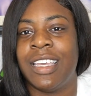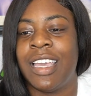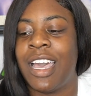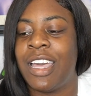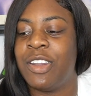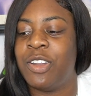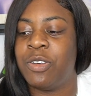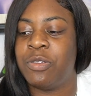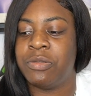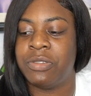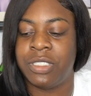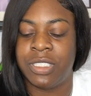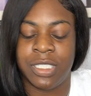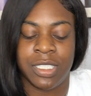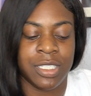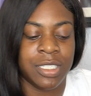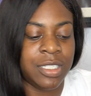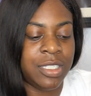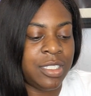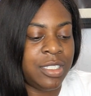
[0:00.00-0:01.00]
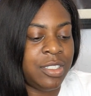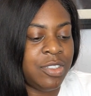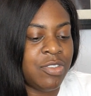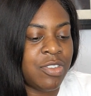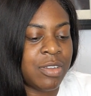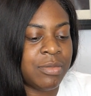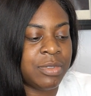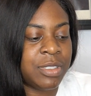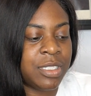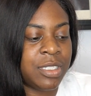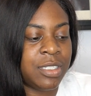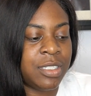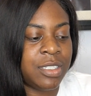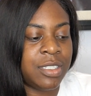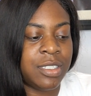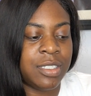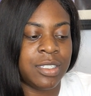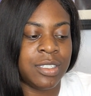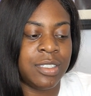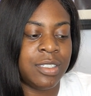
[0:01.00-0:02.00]
I don't cheat, you know what I'm
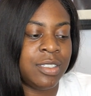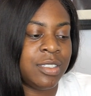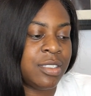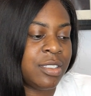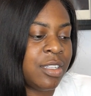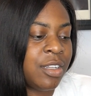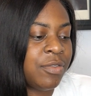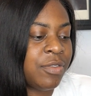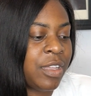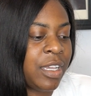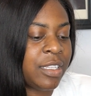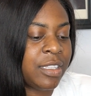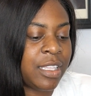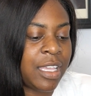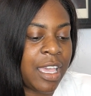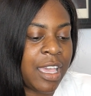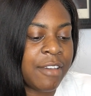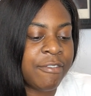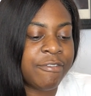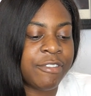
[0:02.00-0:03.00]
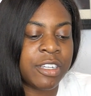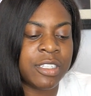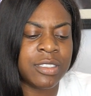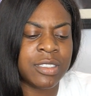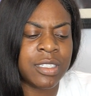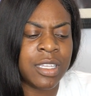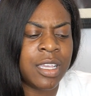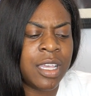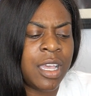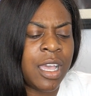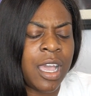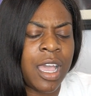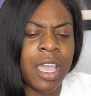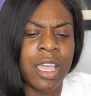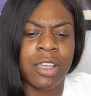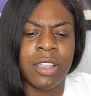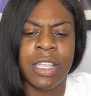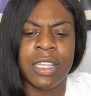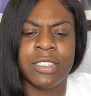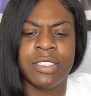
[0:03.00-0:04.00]
saying, and stuff like that. At first, I
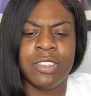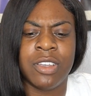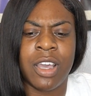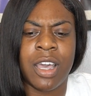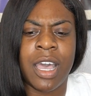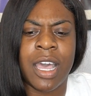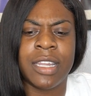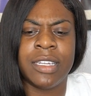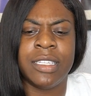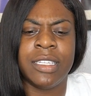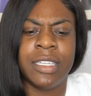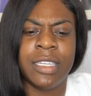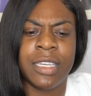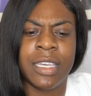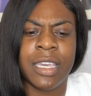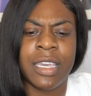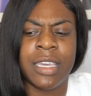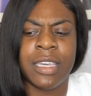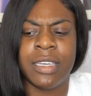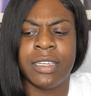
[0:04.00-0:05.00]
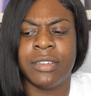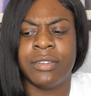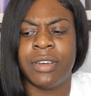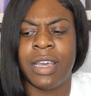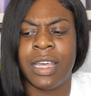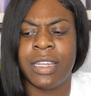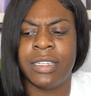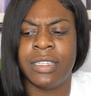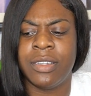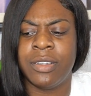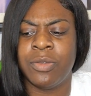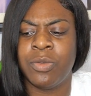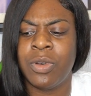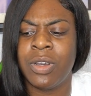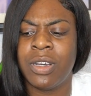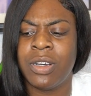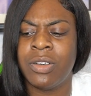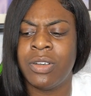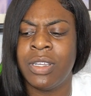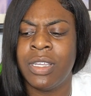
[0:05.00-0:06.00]
ain't gonna lie to y'all, I did have,
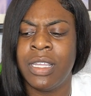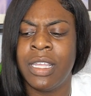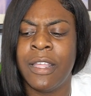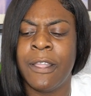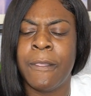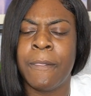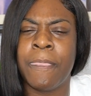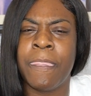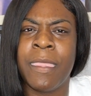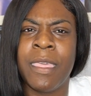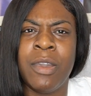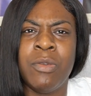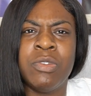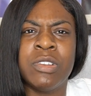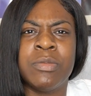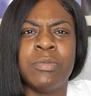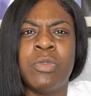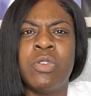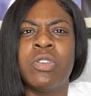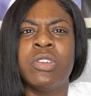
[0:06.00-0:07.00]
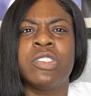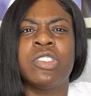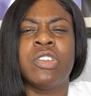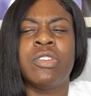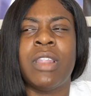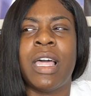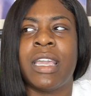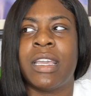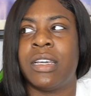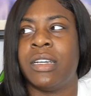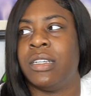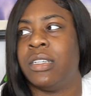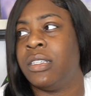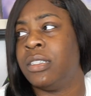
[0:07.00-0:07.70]
it was more so like